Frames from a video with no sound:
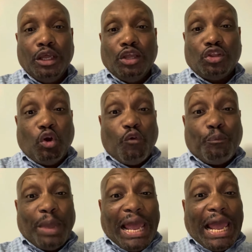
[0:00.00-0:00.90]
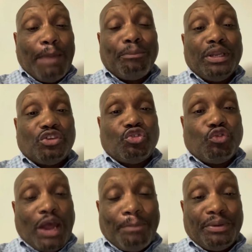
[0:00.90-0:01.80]
So if Apple is
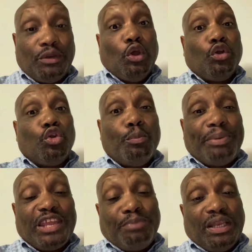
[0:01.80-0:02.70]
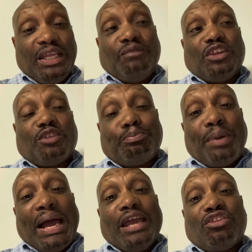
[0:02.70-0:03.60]
dropping, you best believe the
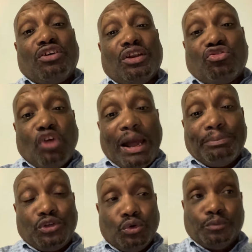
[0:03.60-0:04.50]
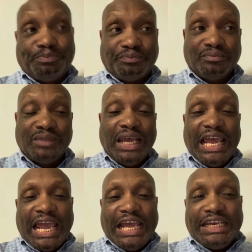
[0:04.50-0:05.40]
SPY is going to drop too.
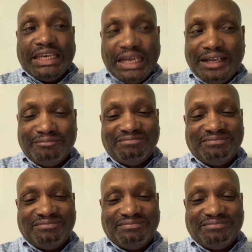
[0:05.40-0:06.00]
And then